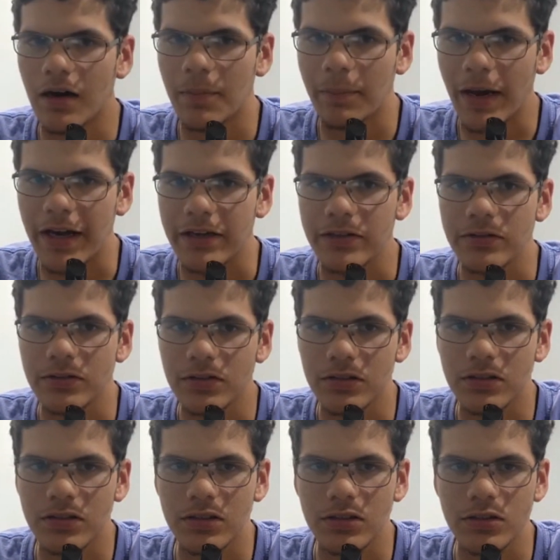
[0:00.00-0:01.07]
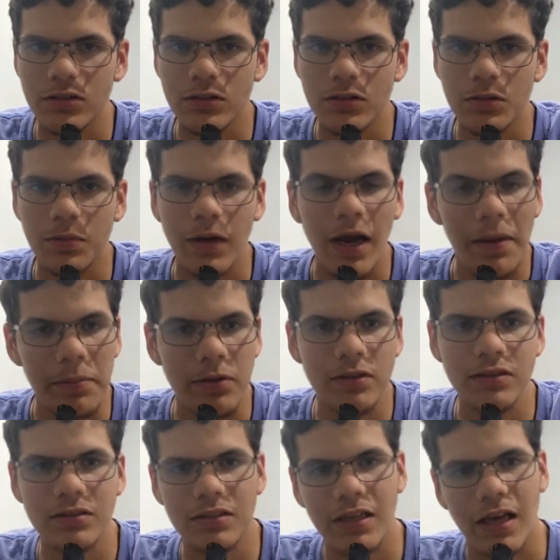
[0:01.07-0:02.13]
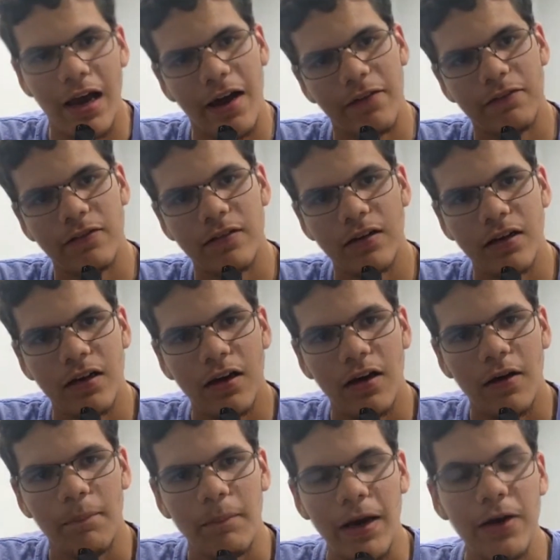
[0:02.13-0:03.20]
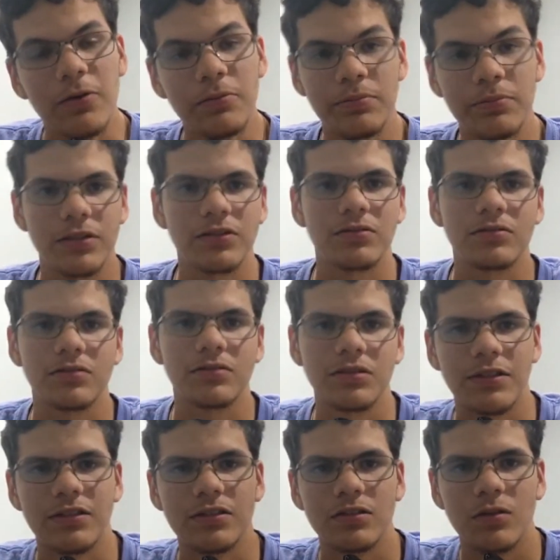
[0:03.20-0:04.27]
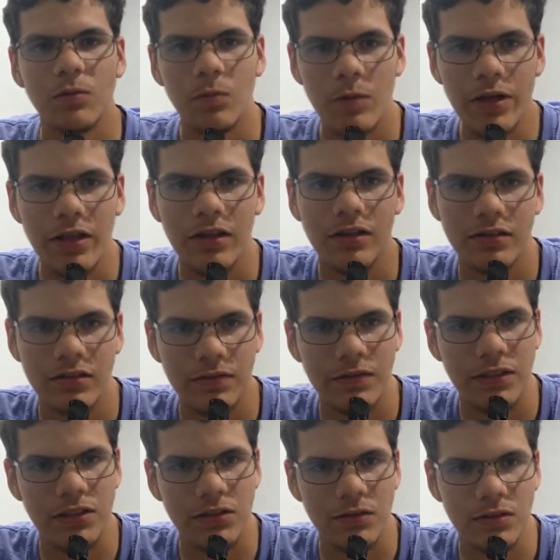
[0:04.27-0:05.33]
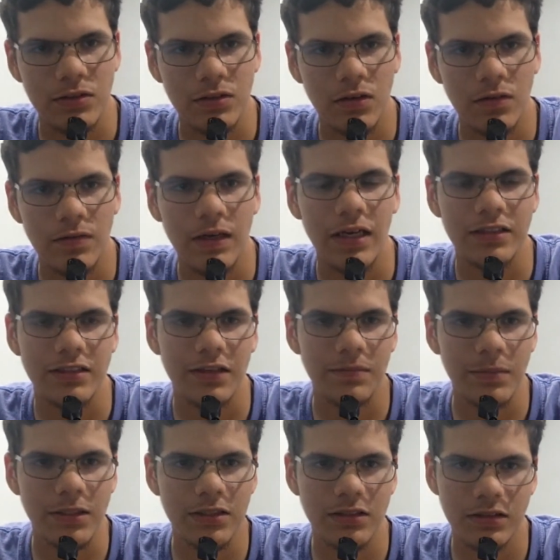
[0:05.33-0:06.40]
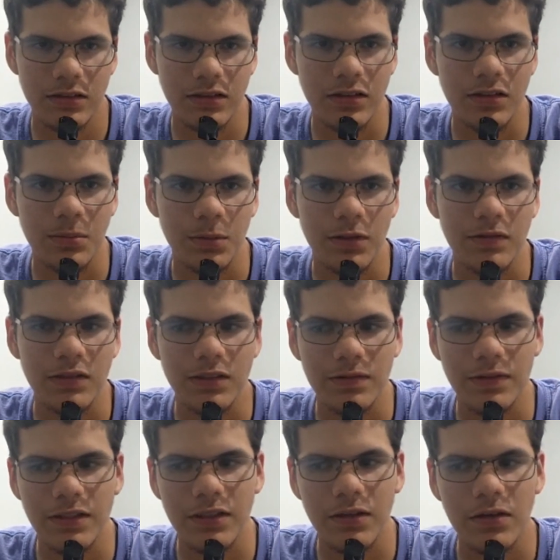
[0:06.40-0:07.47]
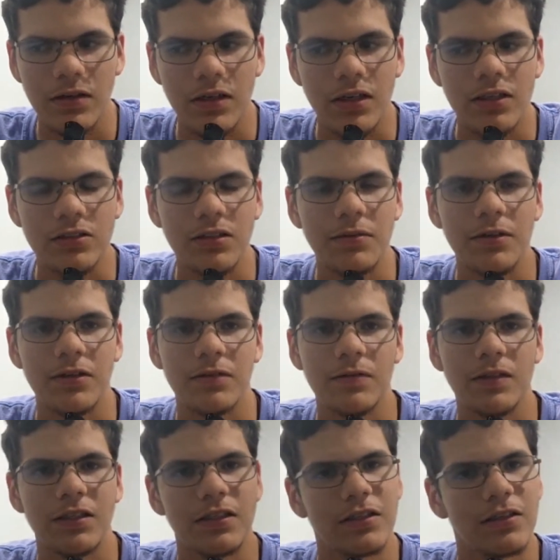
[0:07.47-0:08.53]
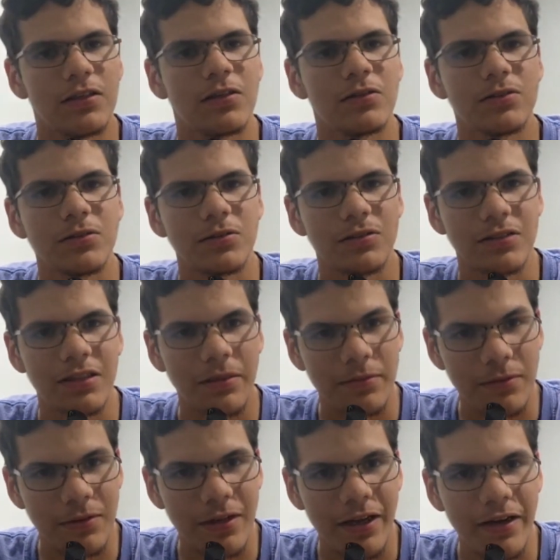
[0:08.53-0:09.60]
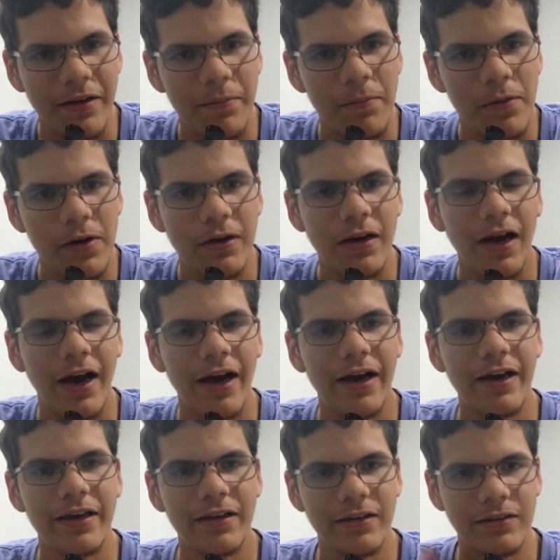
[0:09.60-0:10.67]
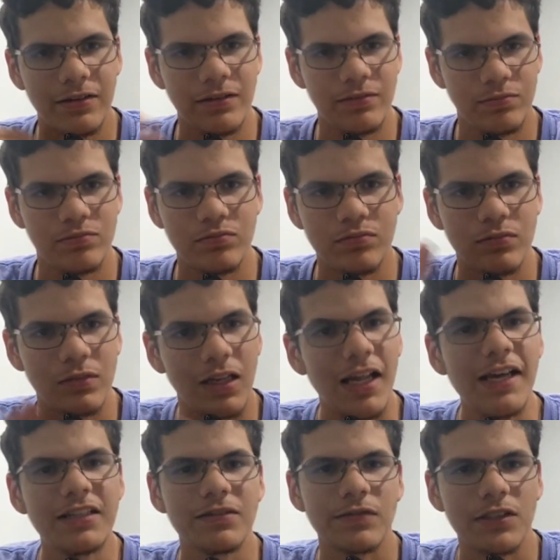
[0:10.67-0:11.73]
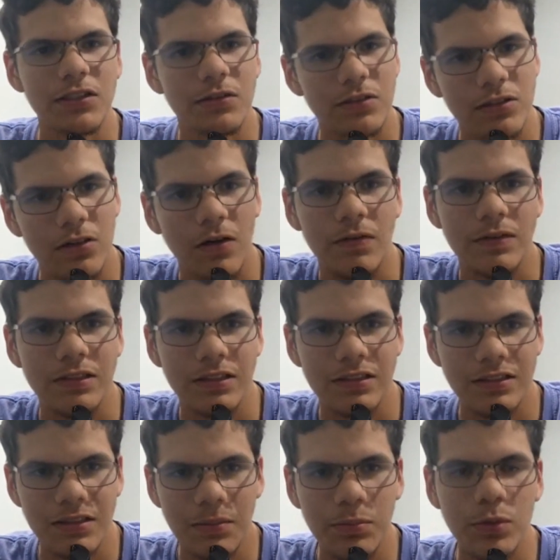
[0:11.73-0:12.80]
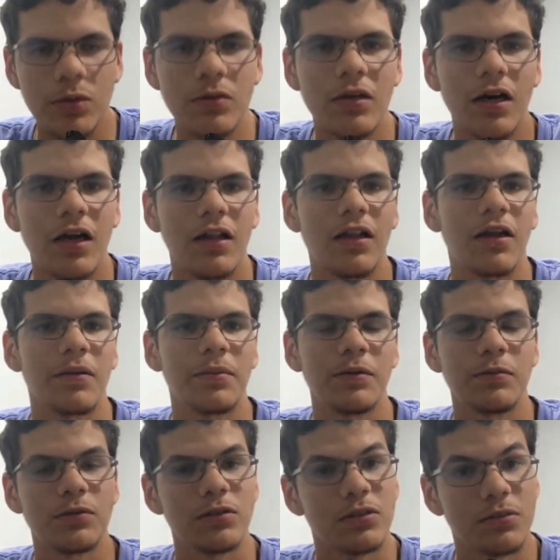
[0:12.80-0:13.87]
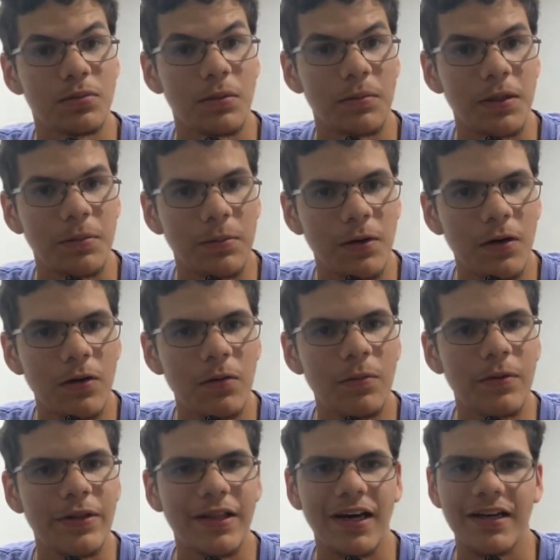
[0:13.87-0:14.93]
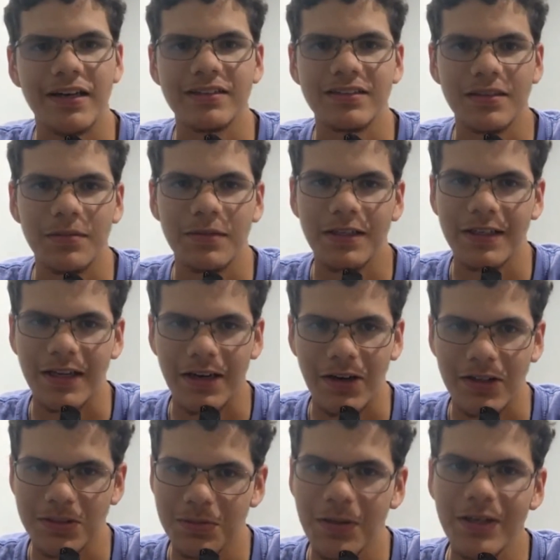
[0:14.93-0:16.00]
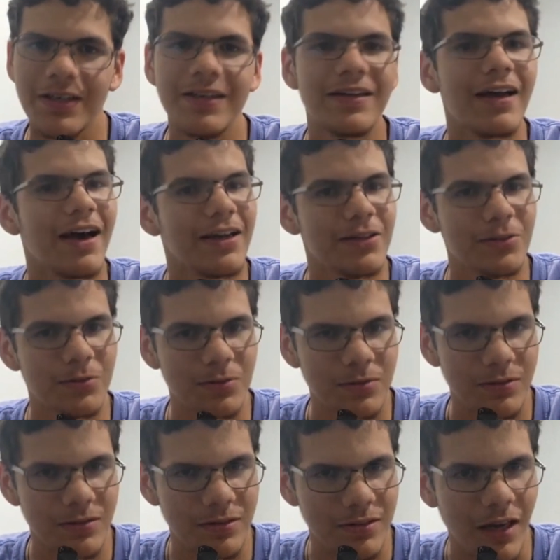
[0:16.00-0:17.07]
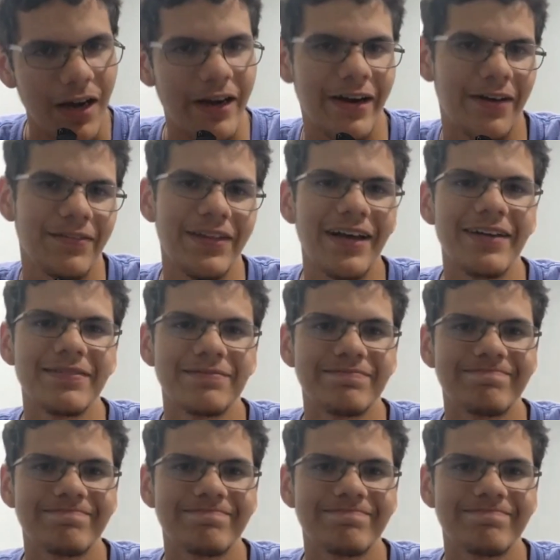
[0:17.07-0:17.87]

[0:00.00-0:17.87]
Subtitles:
Mac users could use, but I personally have my own personal experience with DaVinci Resolve, as I've mentioned in a previous video, so I'm not really going to go too in depth with that. But I like DaVinci Resolve. It's as simple. A lot of people use Premiere Pro, but that is something that costs money, and I do not have that.